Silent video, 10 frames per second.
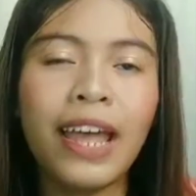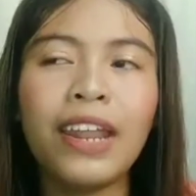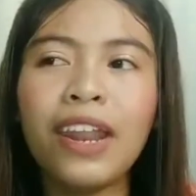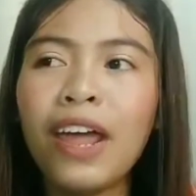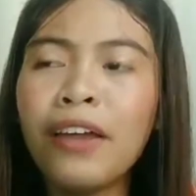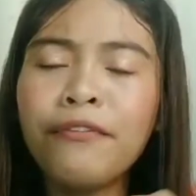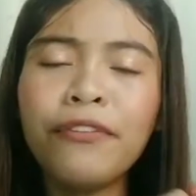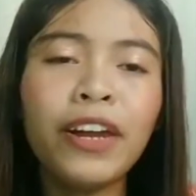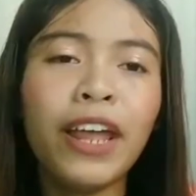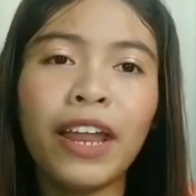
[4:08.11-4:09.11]
And
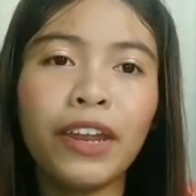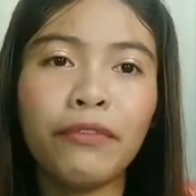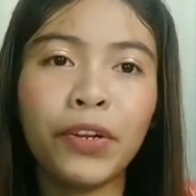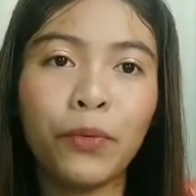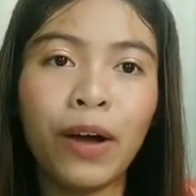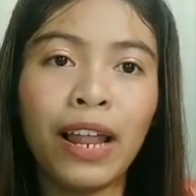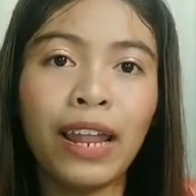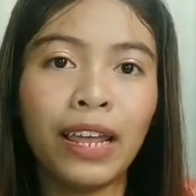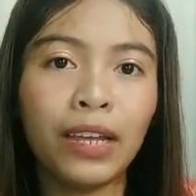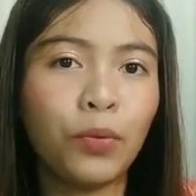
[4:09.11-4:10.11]
every individual,
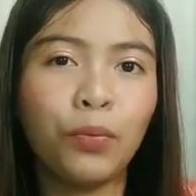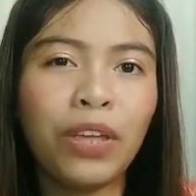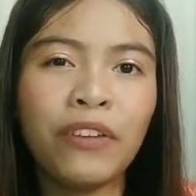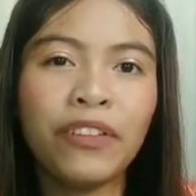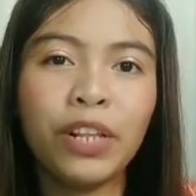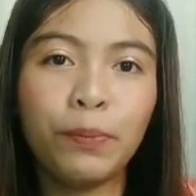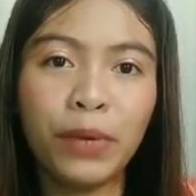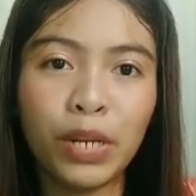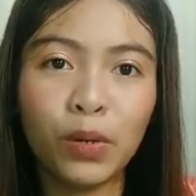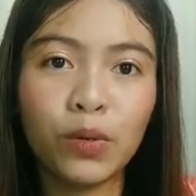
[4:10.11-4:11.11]
like we
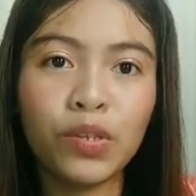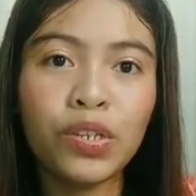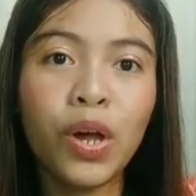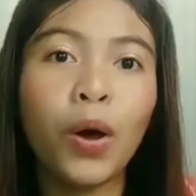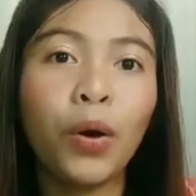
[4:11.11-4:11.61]
Filipinos,